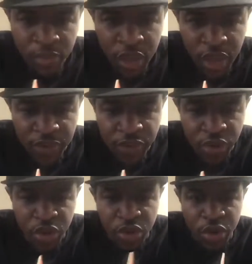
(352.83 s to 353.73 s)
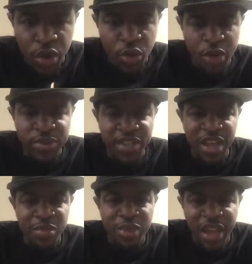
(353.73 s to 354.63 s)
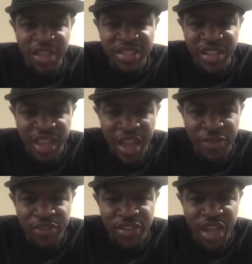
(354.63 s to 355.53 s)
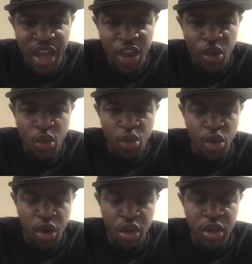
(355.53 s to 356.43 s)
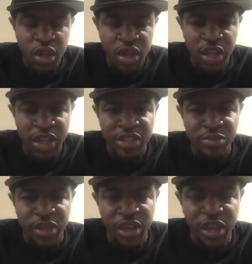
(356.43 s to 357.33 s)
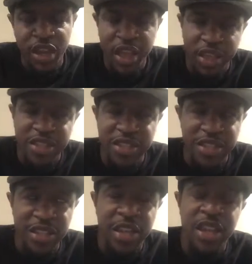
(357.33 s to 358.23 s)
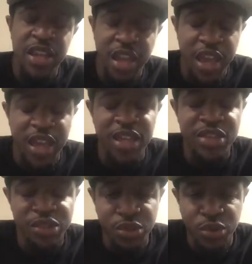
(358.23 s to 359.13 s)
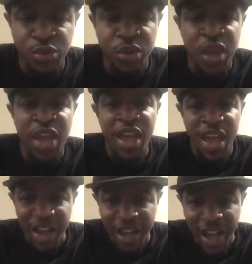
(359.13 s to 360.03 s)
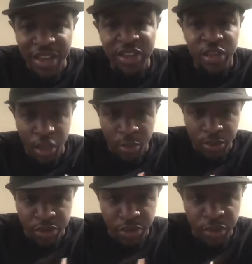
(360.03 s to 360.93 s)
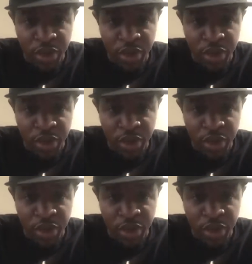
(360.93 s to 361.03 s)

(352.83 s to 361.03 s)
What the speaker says: if you look on our website, blacktolife.org, and that's BLACK2L, the number 2,